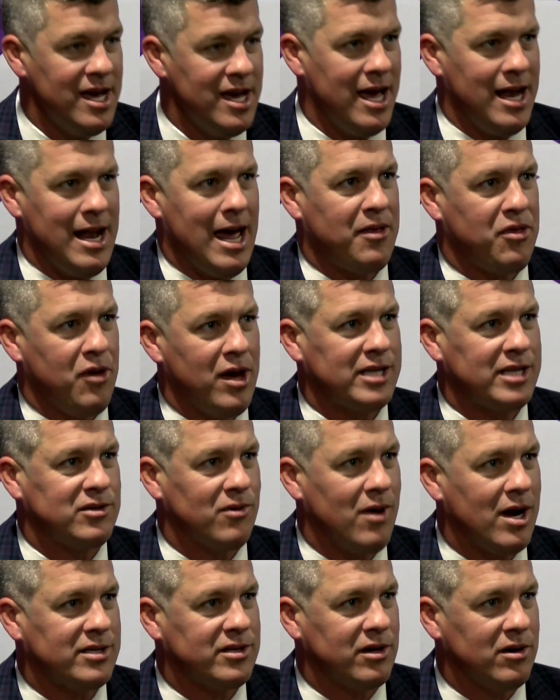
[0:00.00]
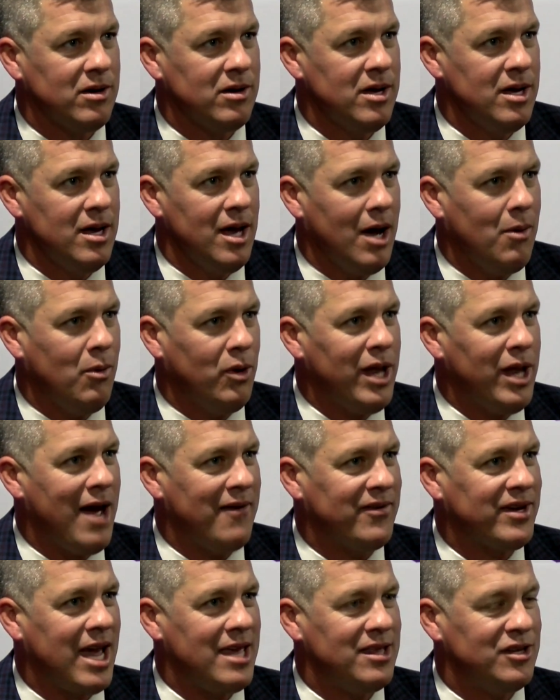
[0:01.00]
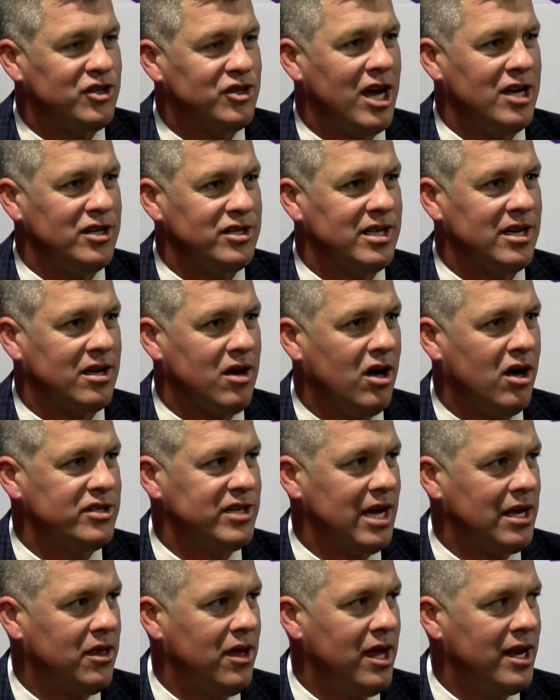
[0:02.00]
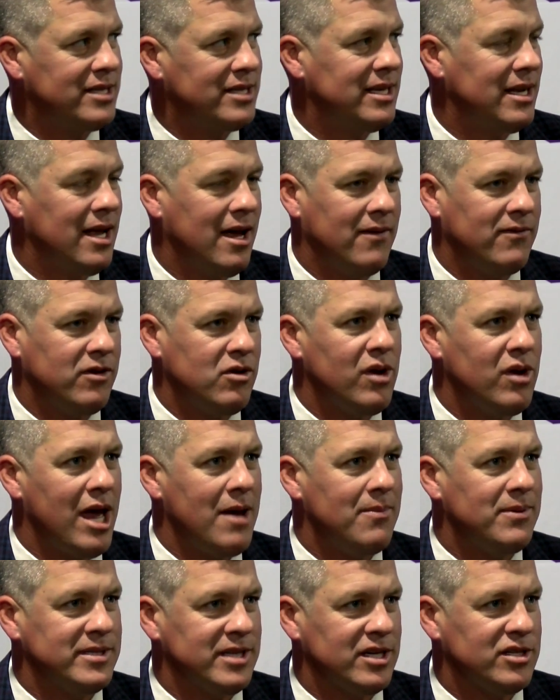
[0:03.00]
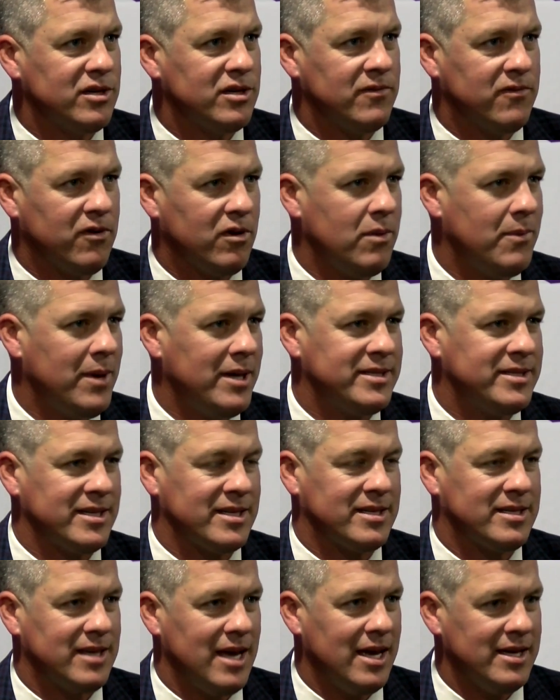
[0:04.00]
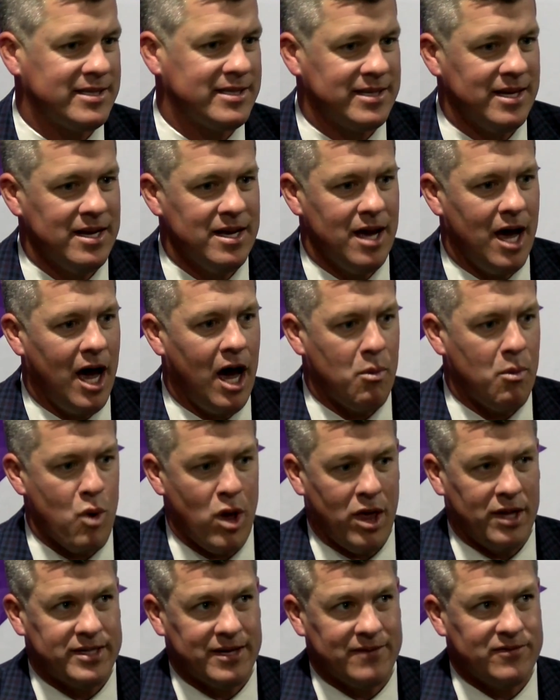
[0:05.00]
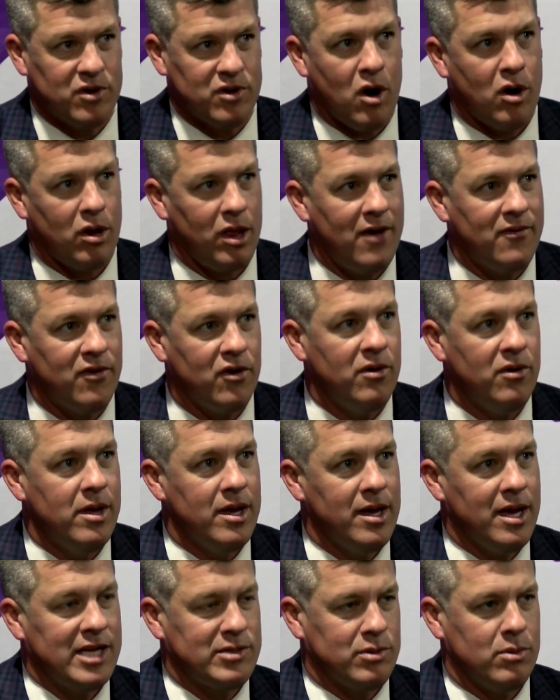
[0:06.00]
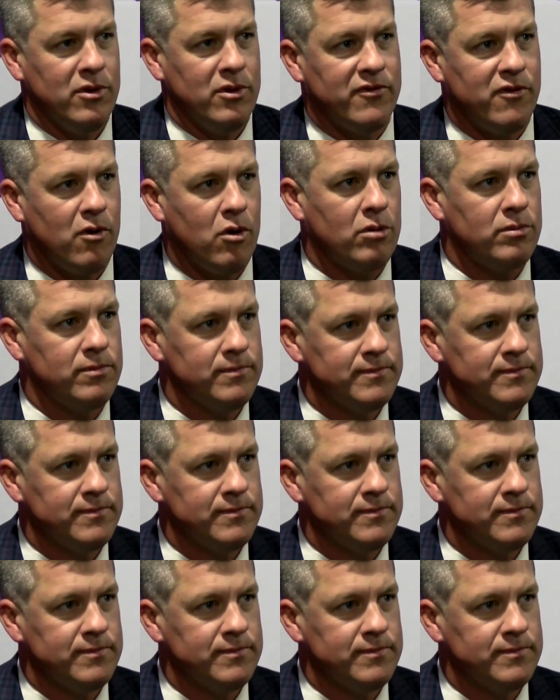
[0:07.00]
and athletic director, and we'll navigate the changes in college athletics and have UNA positioned for the best success relative to our level as we move forward.